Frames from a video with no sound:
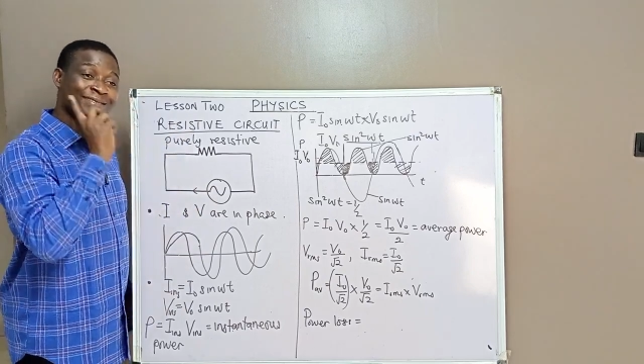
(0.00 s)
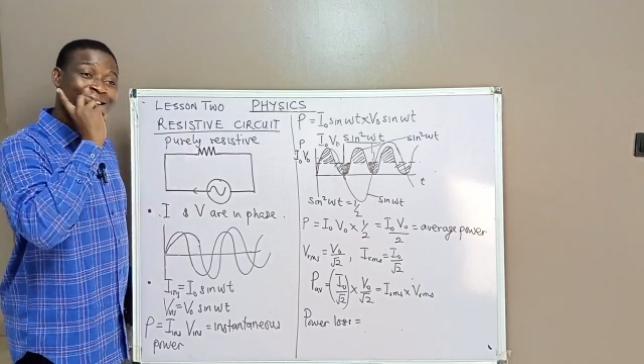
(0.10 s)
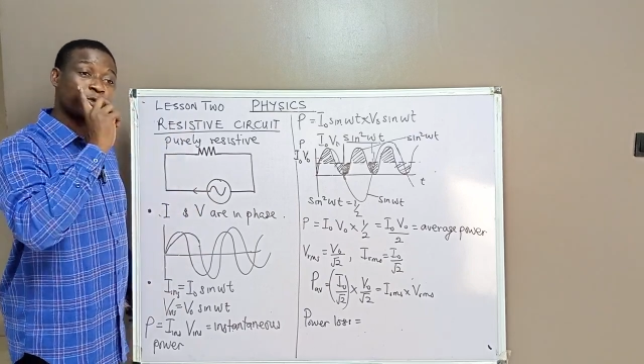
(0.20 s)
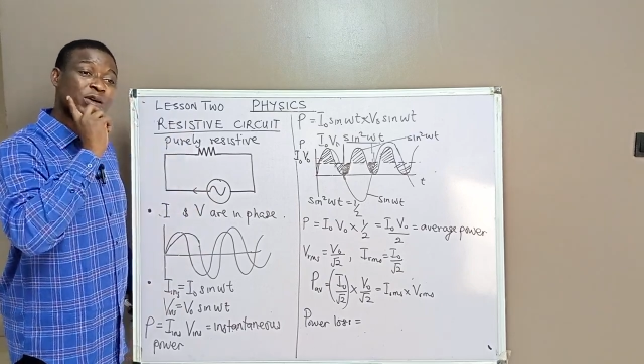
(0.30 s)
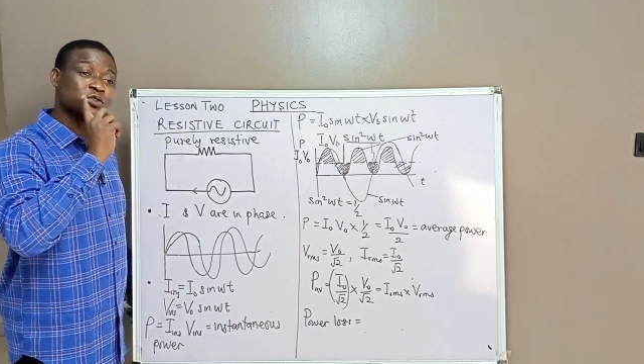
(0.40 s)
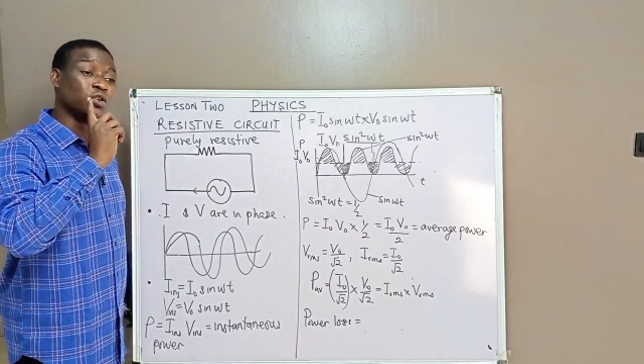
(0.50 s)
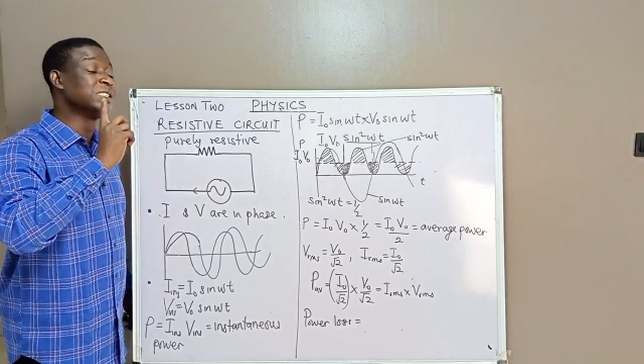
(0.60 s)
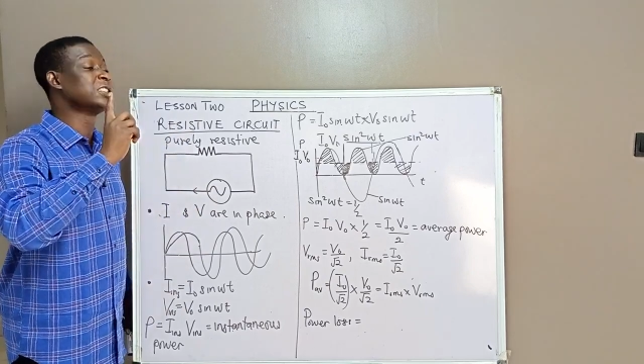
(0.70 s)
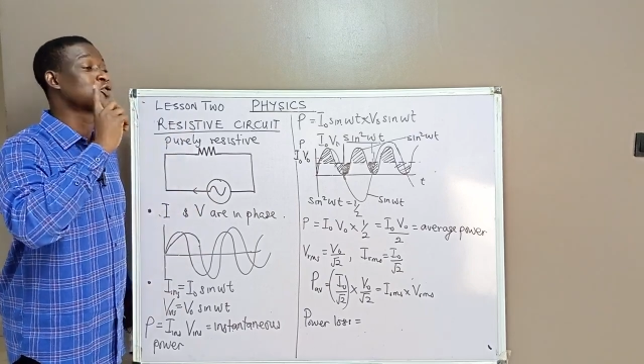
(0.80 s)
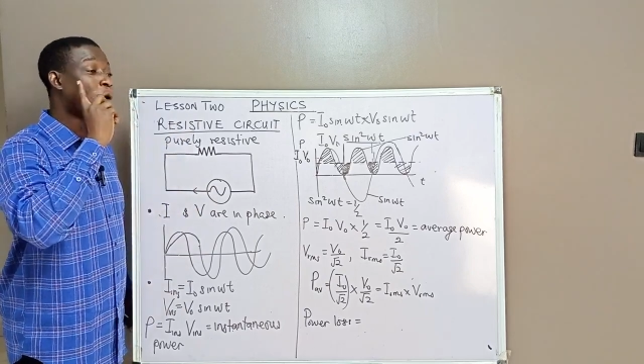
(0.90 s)
That
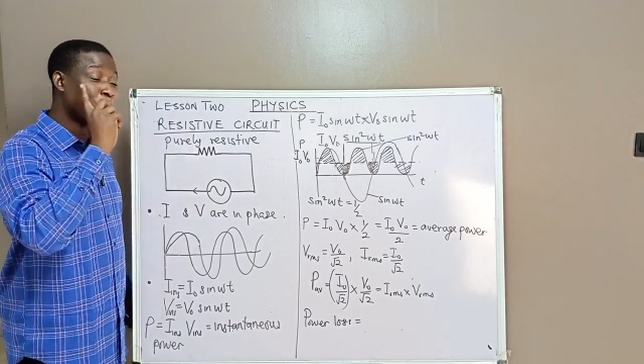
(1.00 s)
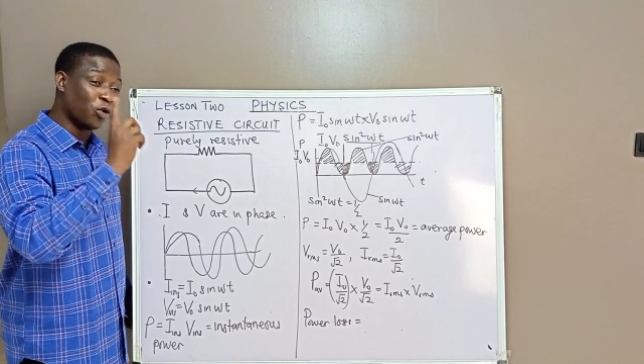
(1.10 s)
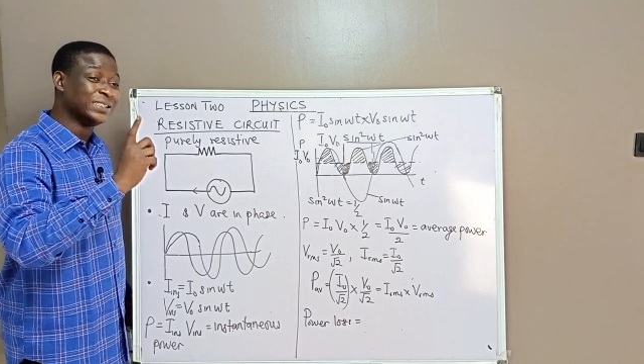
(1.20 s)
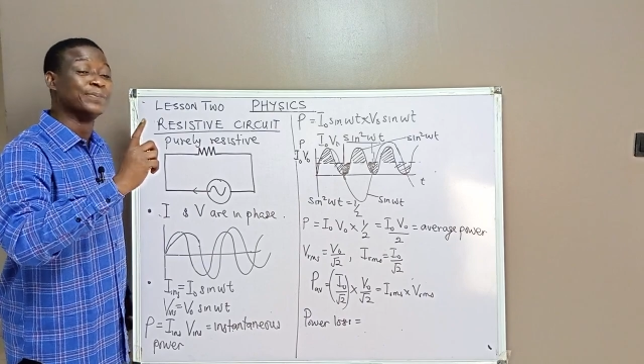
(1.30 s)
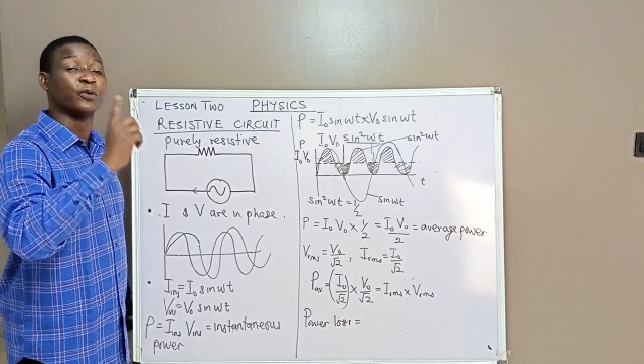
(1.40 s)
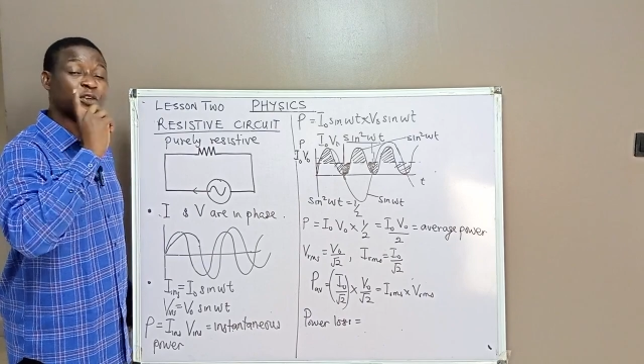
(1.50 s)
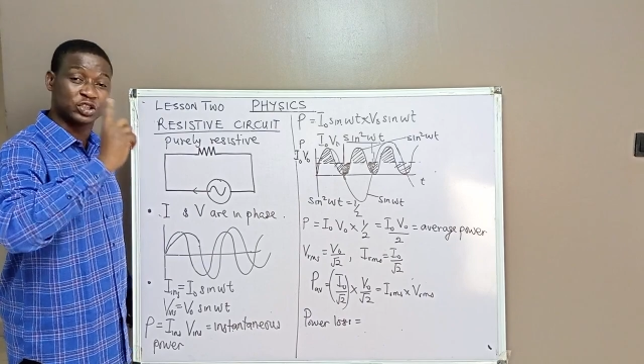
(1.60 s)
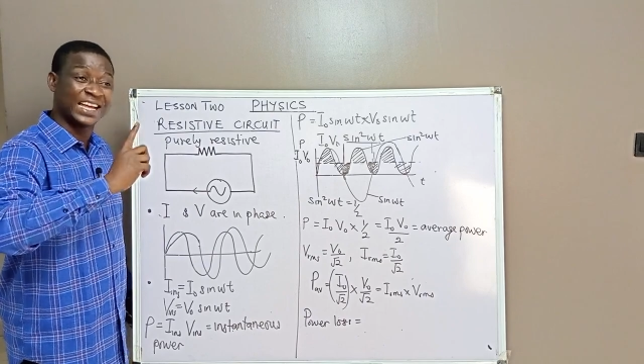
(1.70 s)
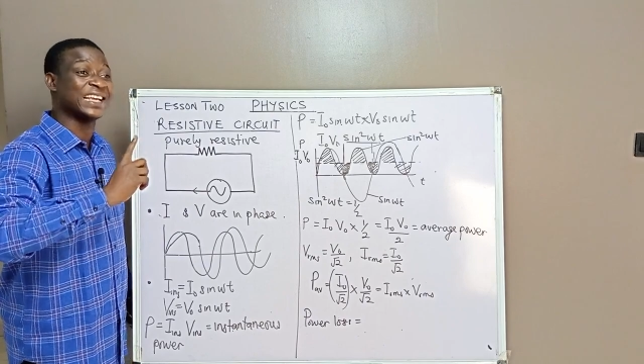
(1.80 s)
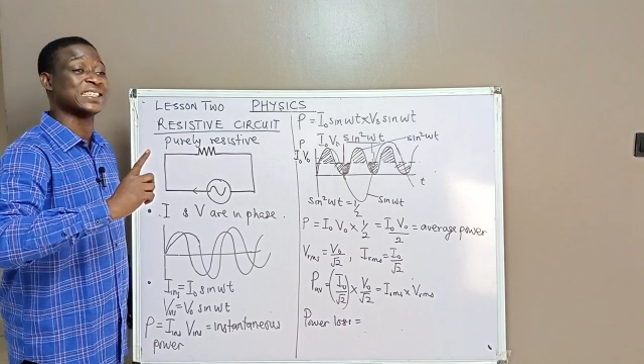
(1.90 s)
question is common in
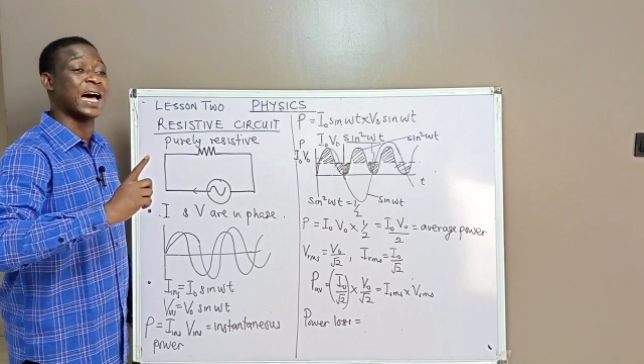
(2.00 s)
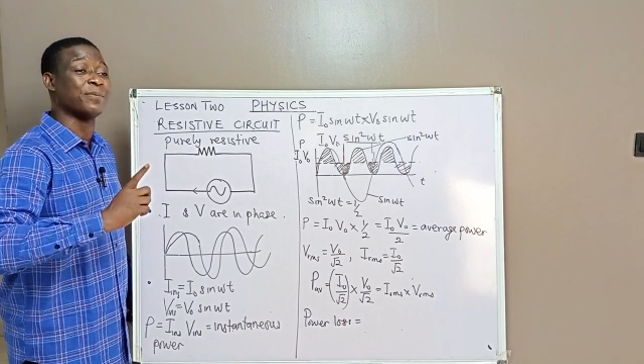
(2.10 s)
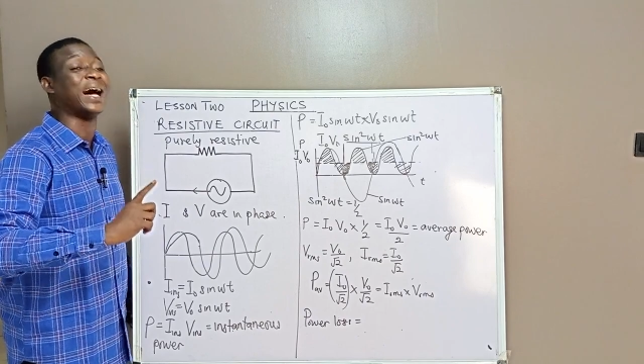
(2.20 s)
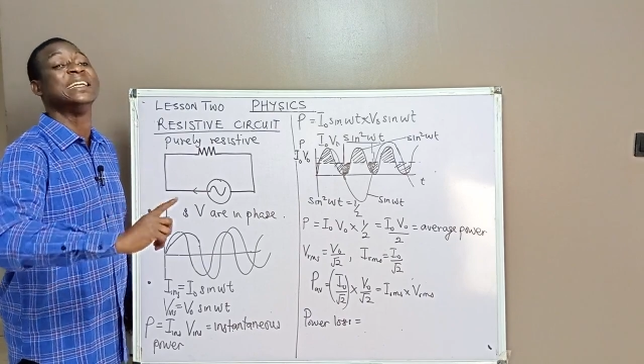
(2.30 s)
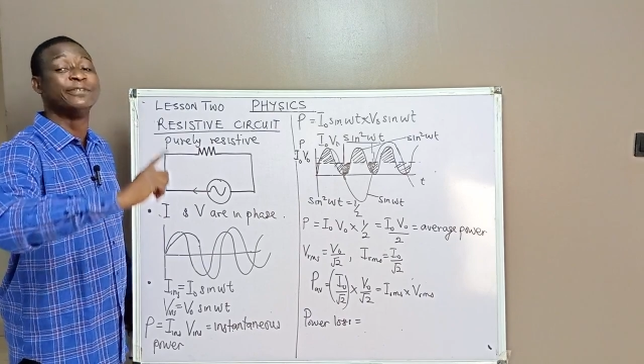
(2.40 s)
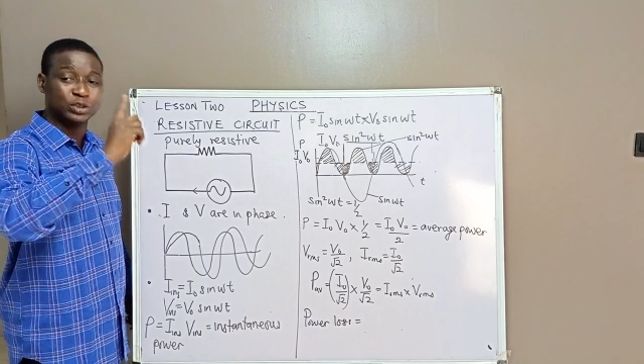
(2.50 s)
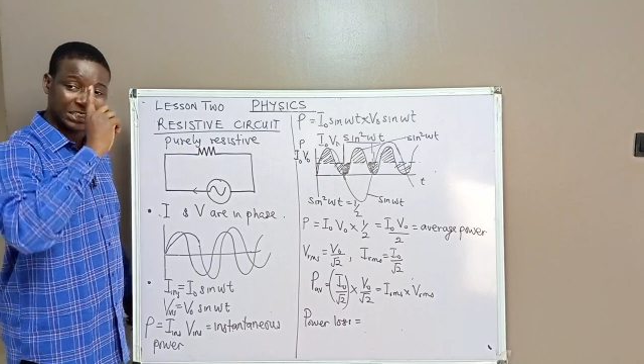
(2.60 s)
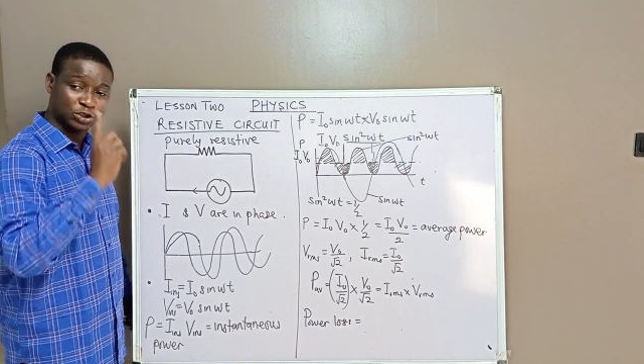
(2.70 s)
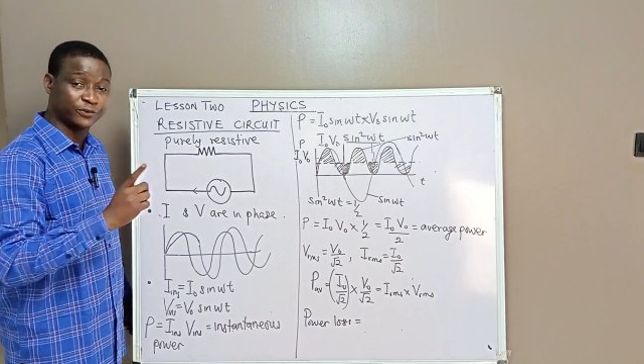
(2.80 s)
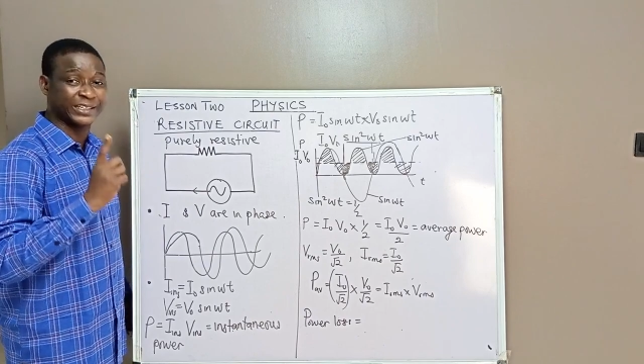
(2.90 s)
professional exam and even
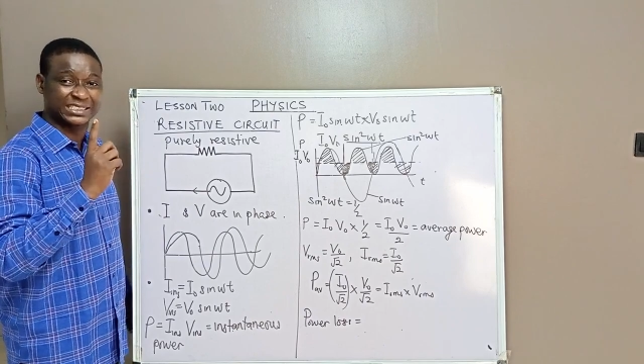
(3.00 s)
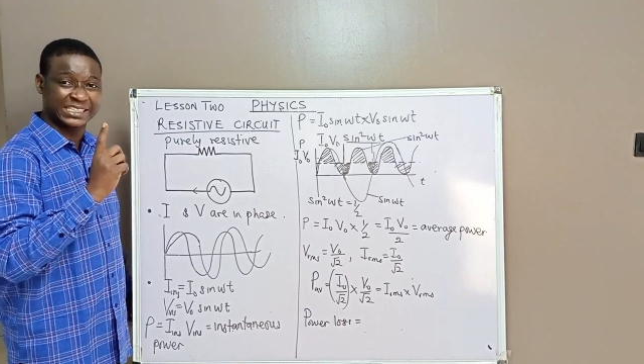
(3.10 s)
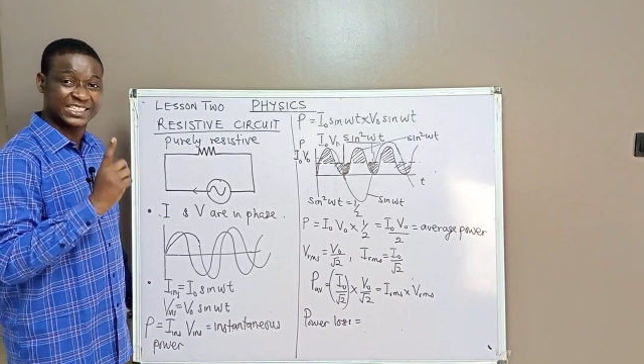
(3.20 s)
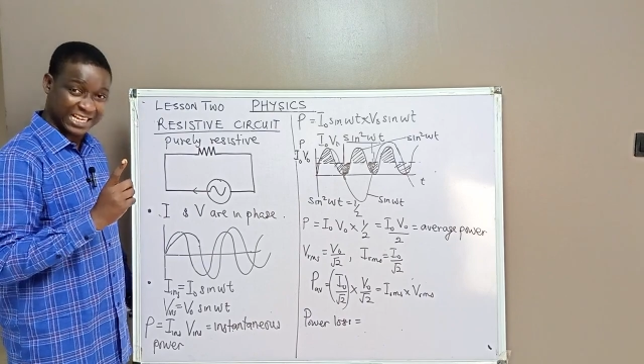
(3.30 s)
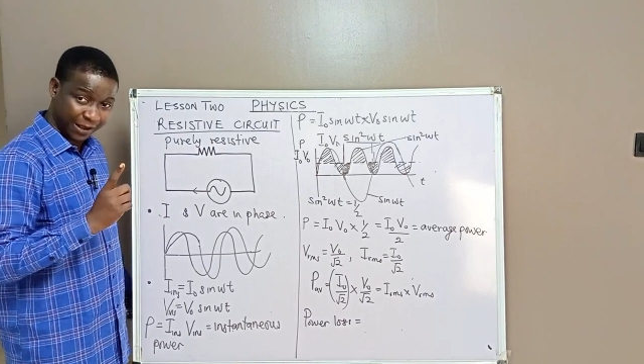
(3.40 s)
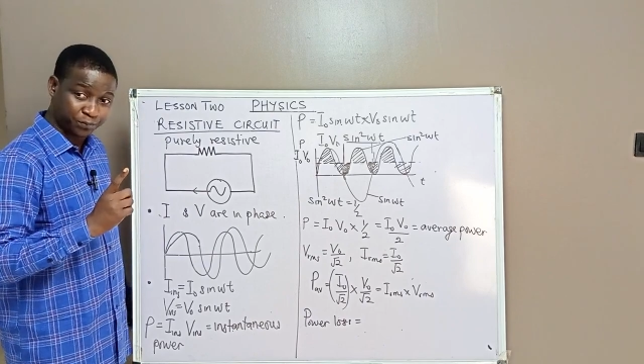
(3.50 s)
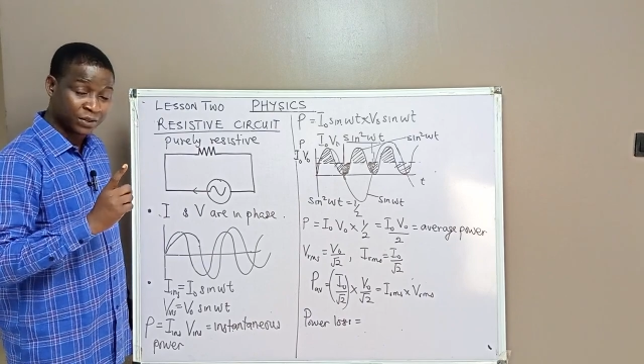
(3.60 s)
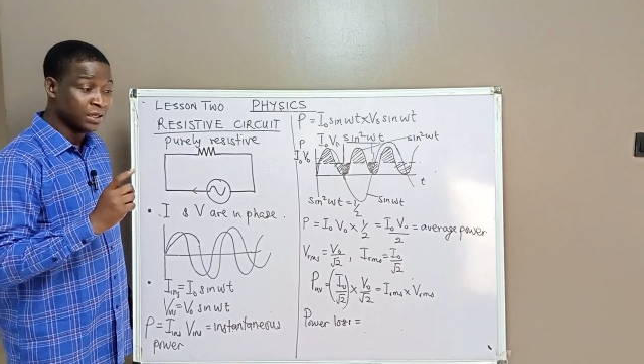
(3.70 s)
in university exam.